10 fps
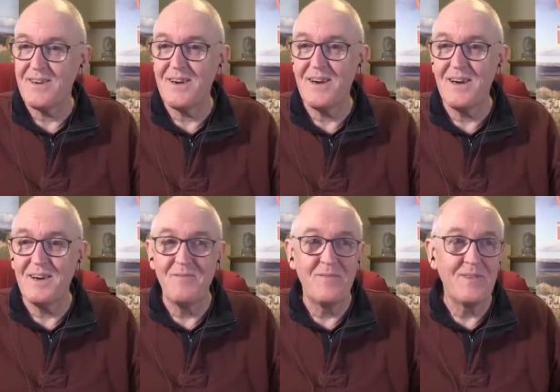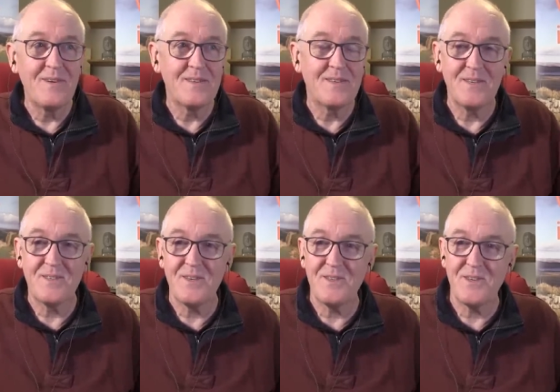Right. Um, to
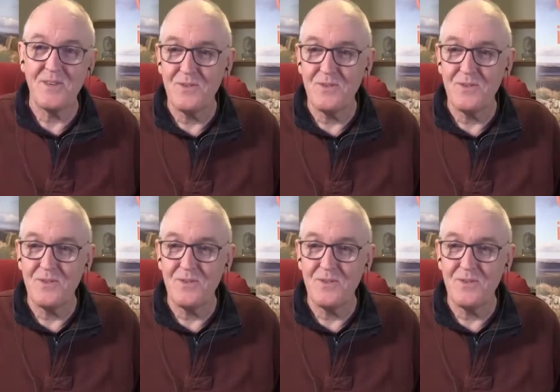to to,